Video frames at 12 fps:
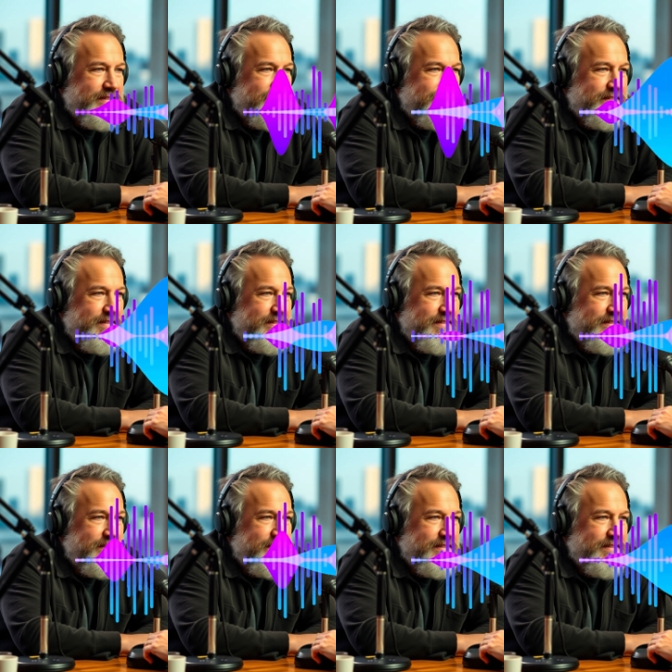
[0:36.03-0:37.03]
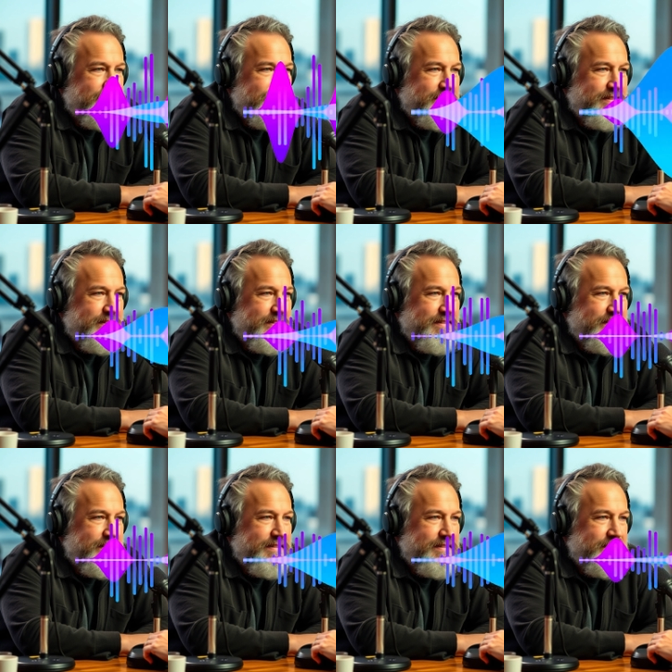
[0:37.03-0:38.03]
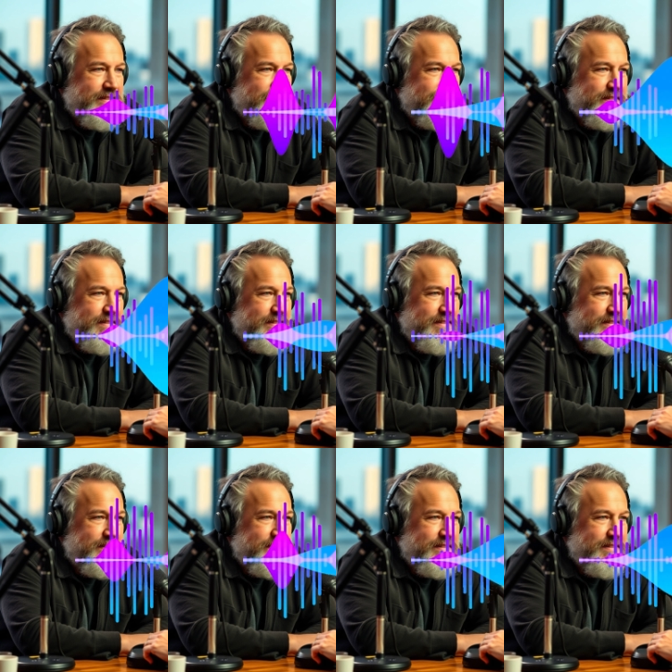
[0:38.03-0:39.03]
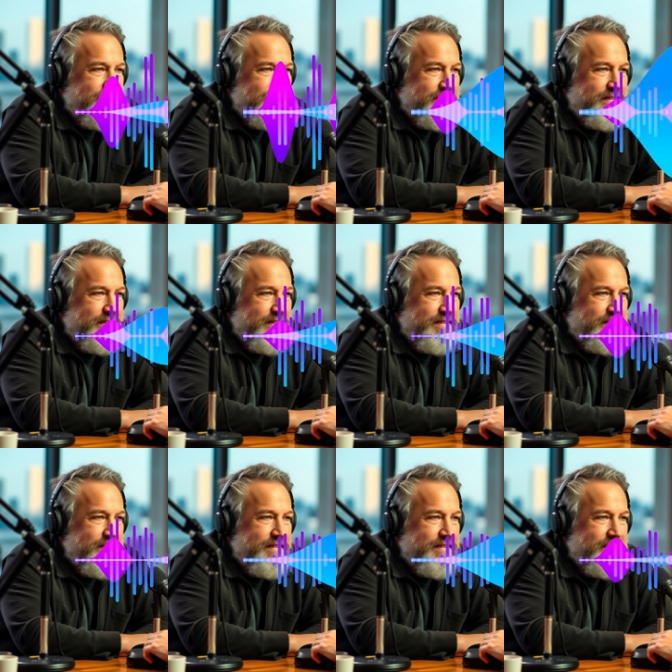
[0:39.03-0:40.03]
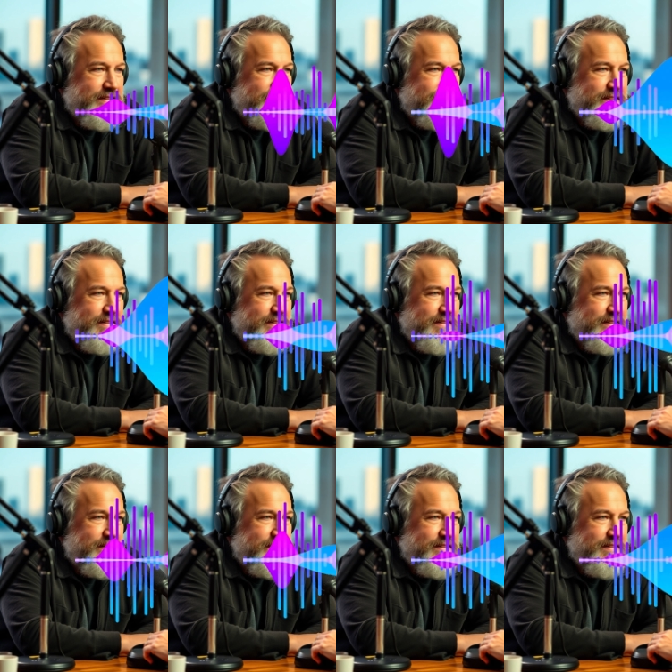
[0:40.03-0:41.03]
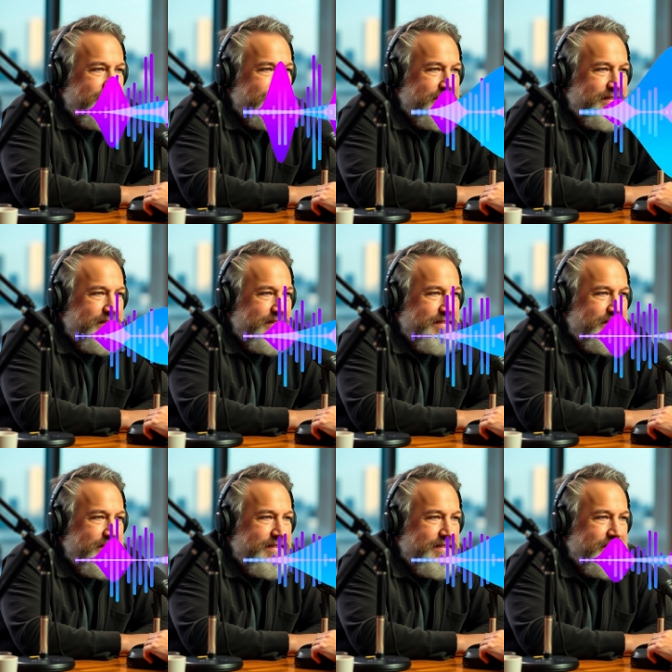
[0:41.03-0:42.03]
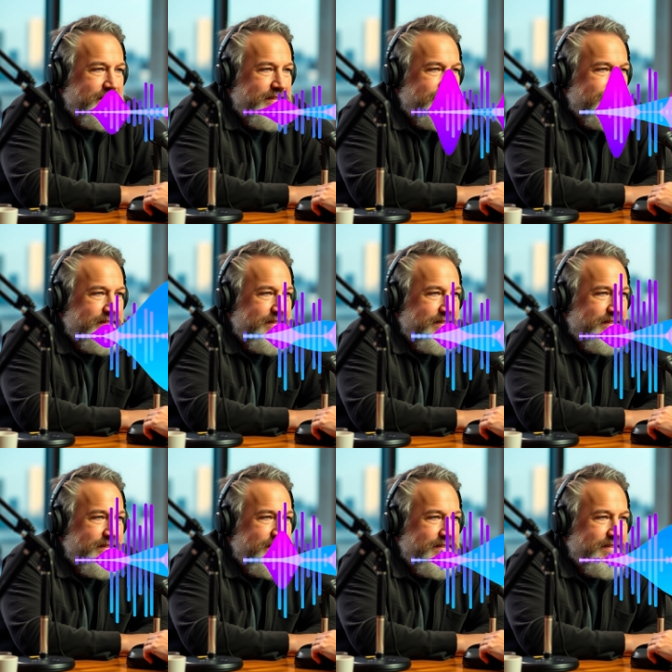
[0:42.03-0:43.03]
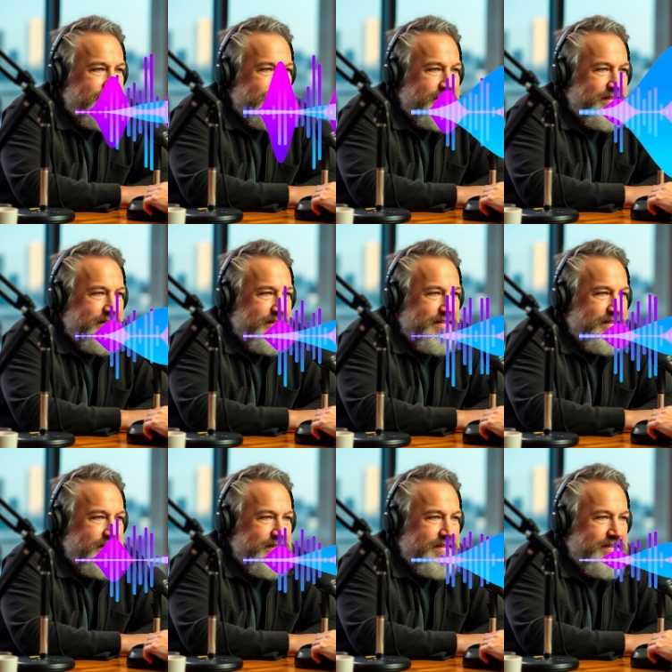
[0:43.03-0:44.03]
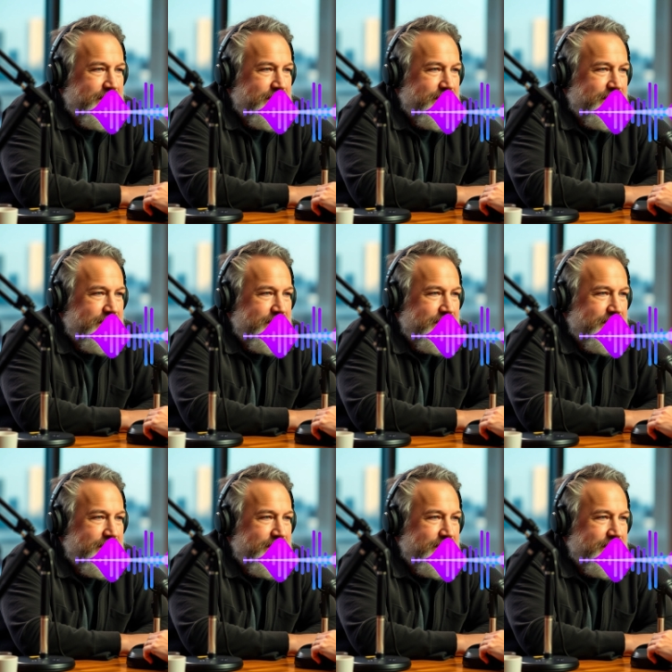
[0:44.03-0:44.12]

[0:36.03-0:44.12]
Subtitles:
So you sent over these excerpts from the Joe Rogan Experience podcast, right? The one where Rogan interviews Josh.